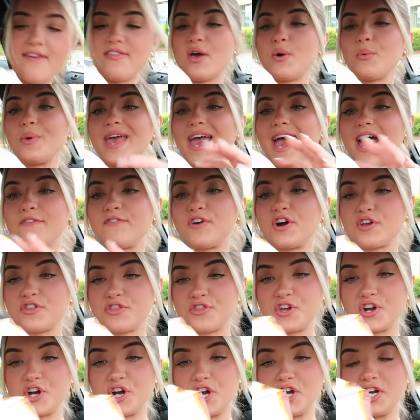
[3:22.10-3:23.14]
And then we have our
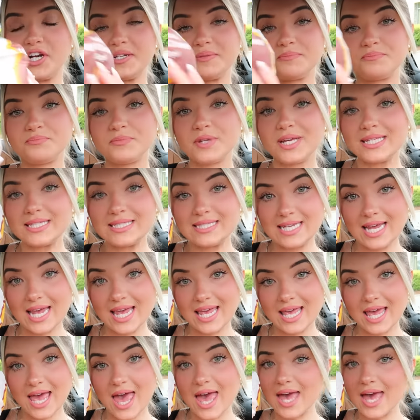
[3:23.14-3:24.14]
3rd steak,